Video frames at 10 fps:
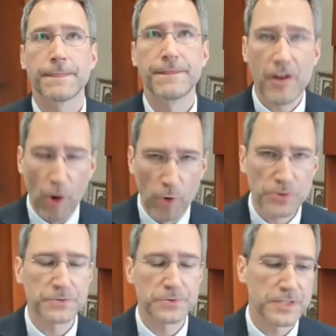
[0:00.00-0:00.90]
they
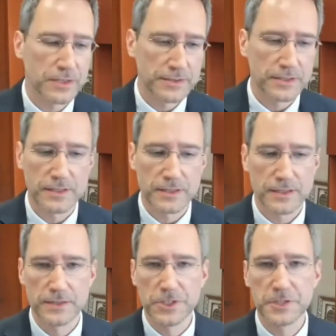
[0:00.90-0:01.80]
only resulted
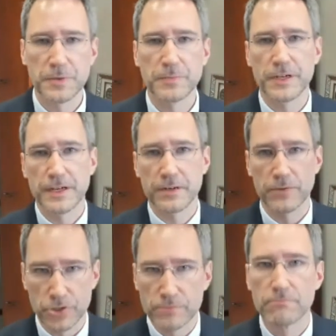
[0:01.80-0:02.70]
in rich people getting
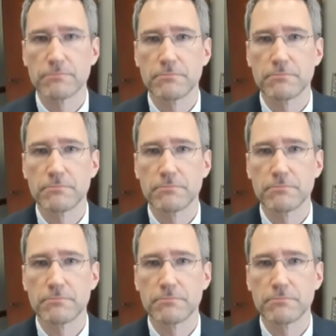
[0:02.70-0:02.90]
richer.